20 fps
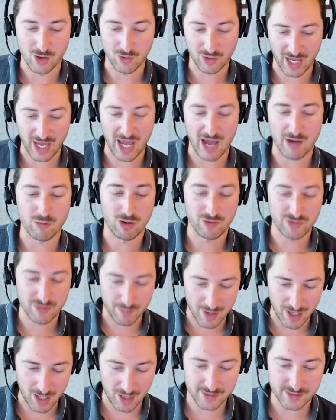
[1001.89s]
Okay, I wrote the
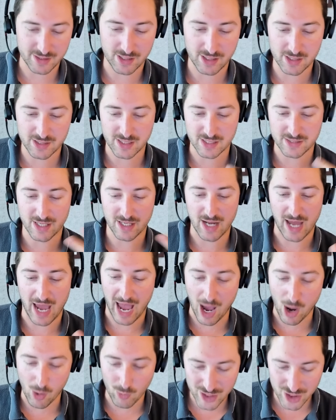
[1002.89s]
policies. I said
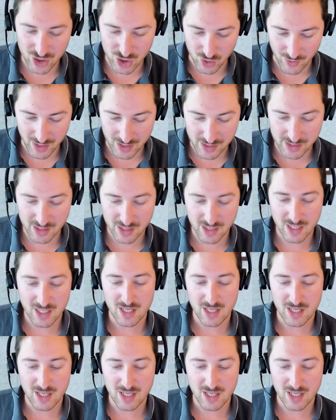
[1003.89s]
how we do it.